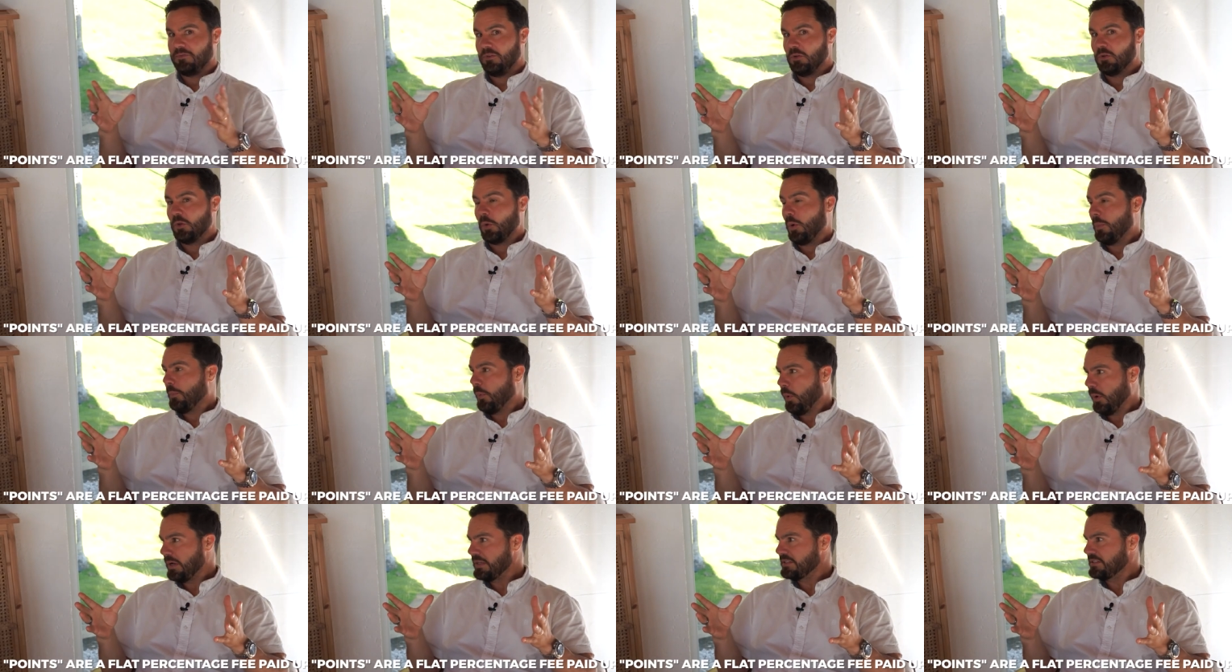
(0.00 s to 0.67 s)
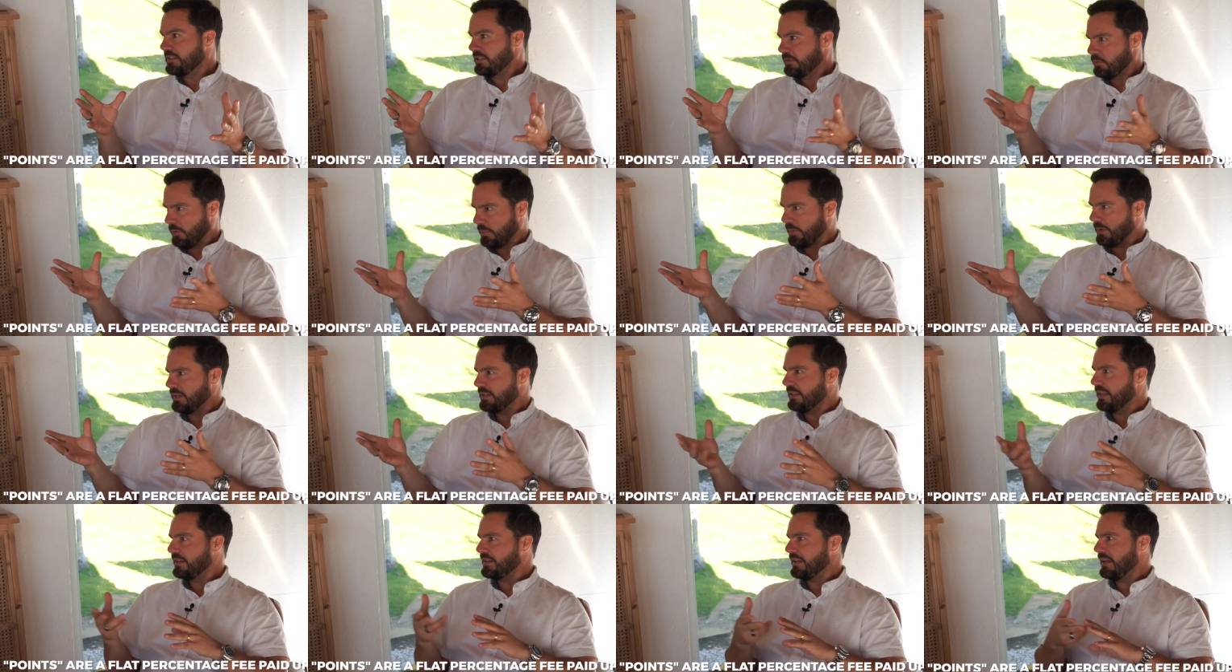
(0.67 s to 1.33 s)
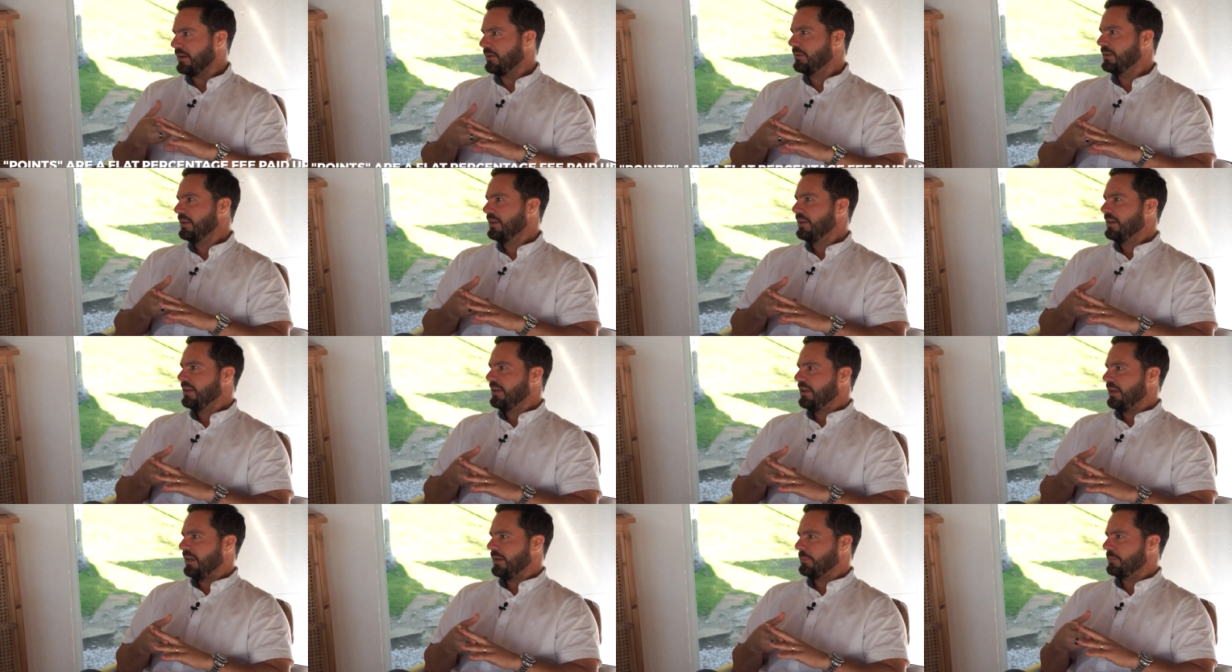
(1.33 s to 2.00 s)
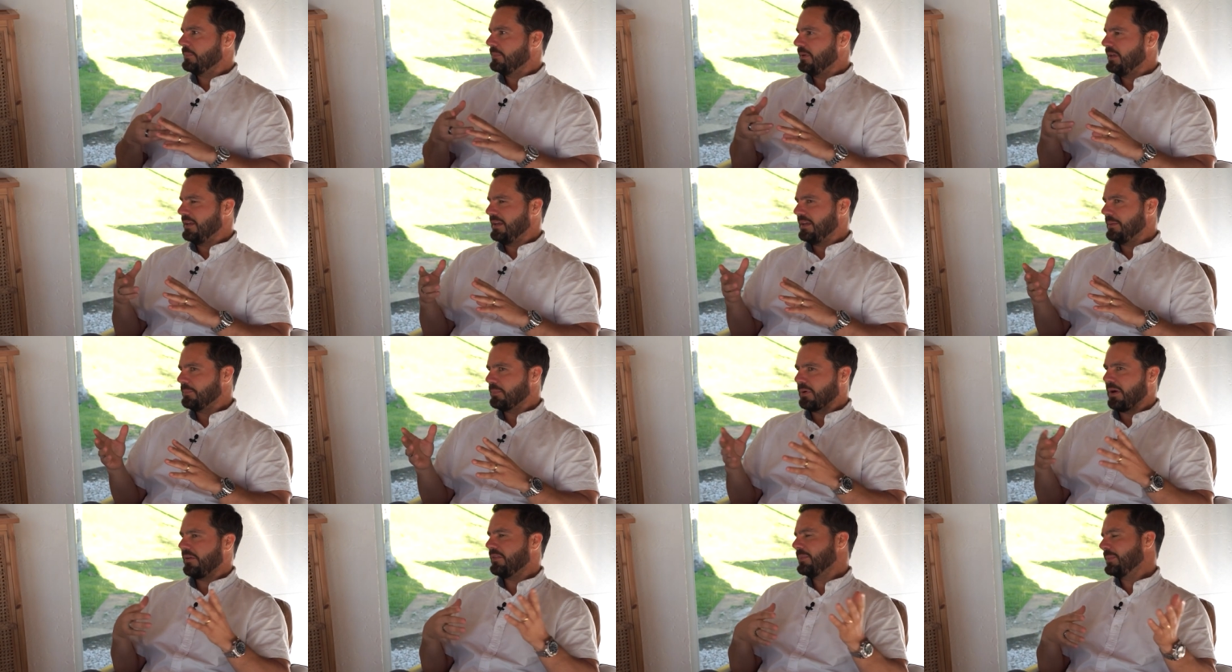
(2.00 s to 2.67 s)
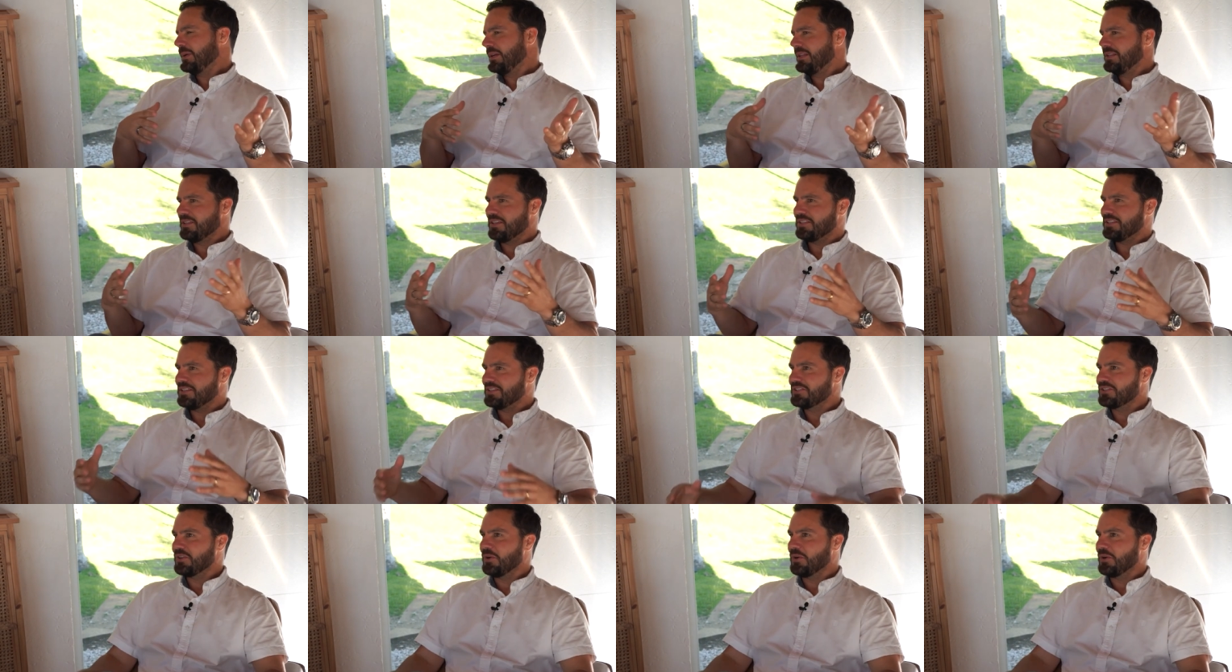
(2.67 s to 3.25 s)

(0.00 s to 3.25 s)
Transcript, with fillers: if you don't know what points is, we'll break that down and, and private money doesn't.